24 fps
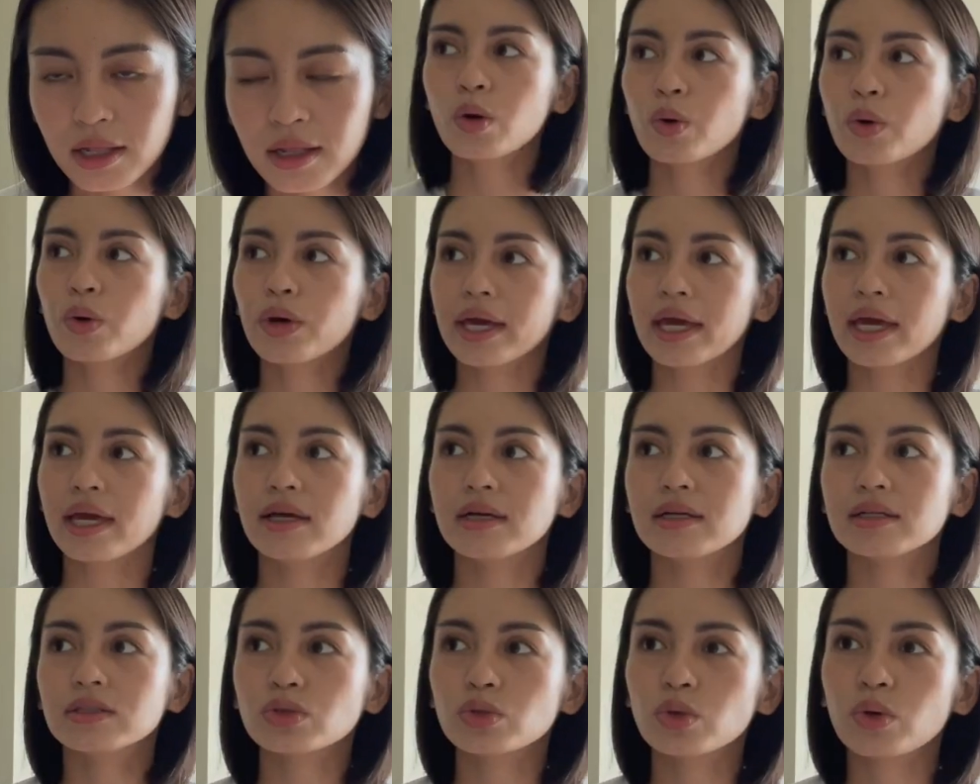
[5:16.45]

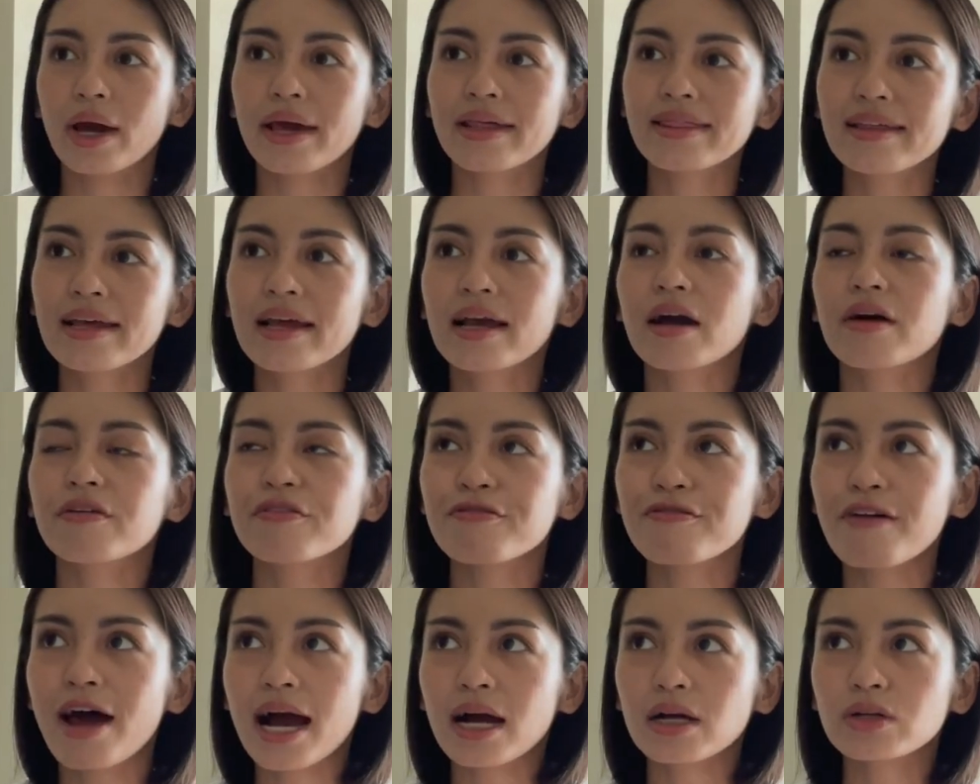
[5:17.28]
Okay, so I think a
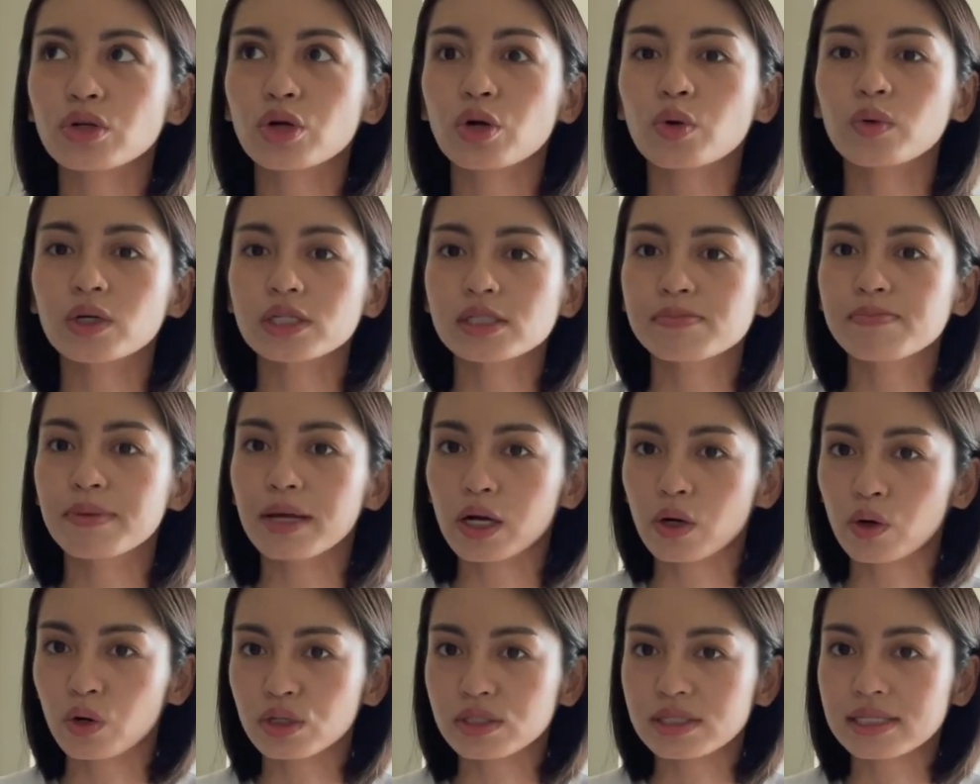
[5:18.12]
factor was
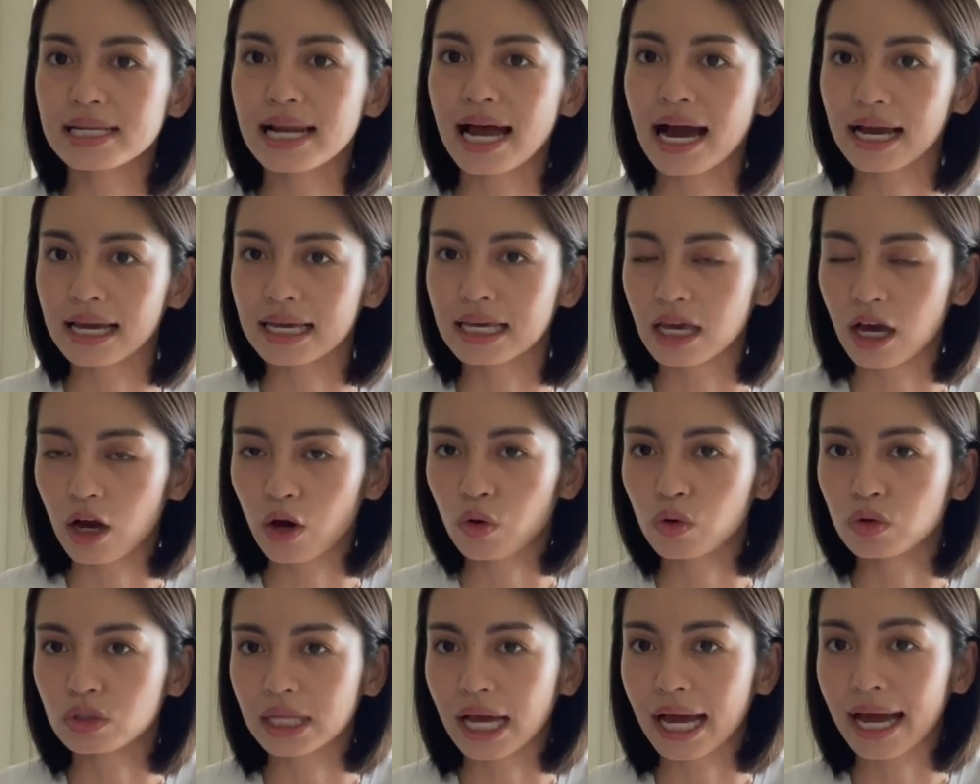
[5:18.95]
because lagi
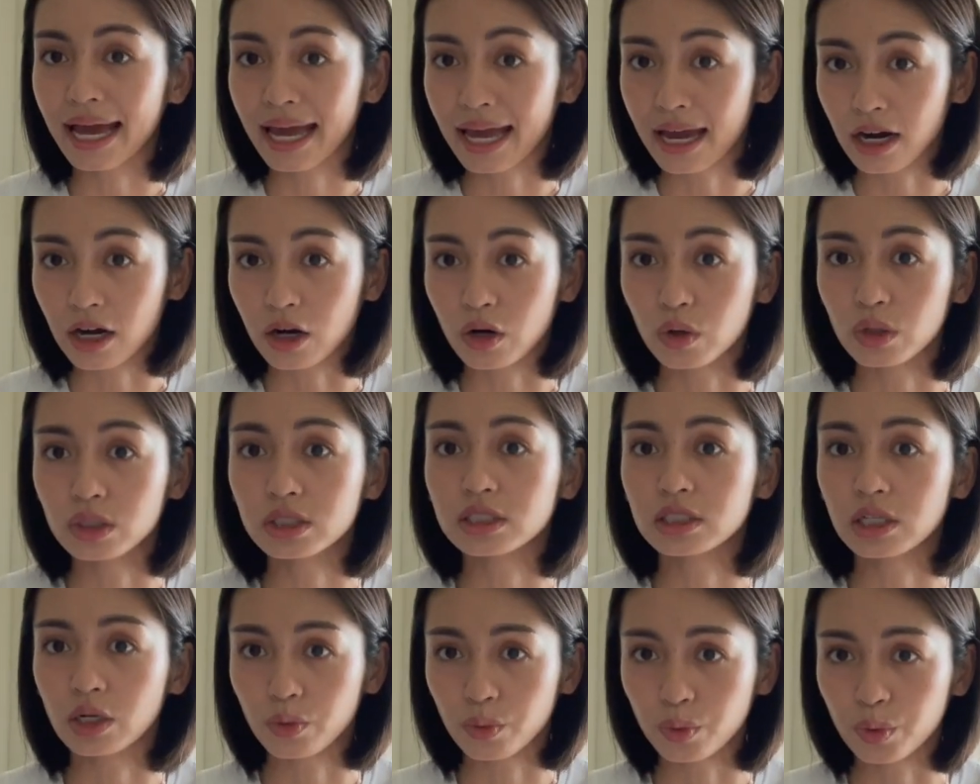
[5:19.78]
akong naka-aircon
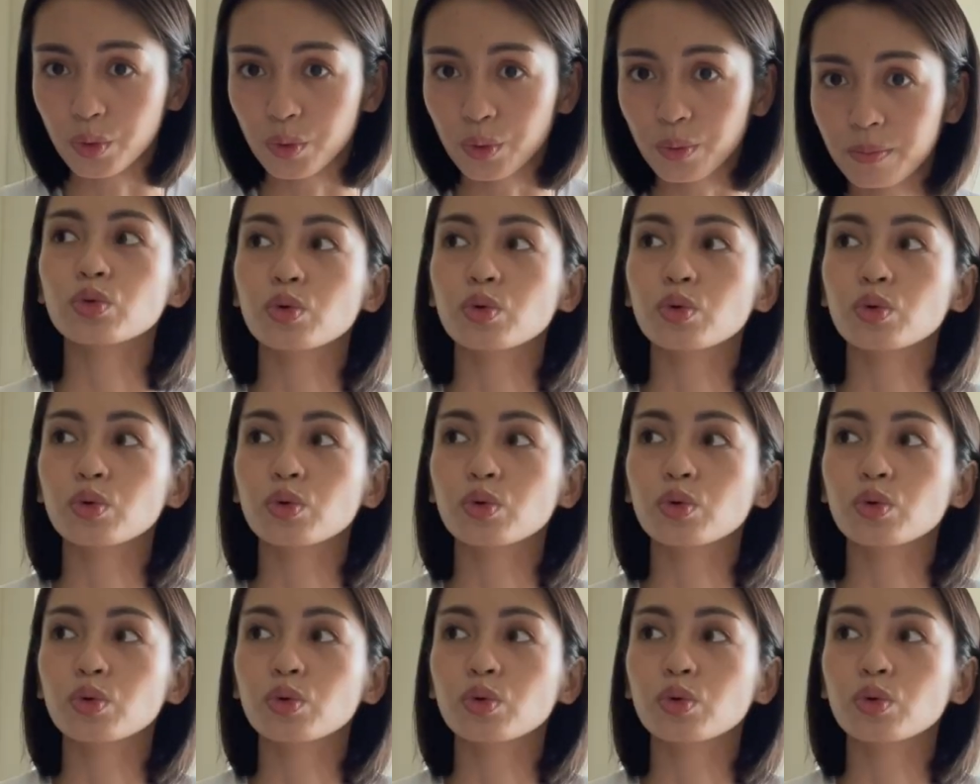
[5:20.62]
sa room.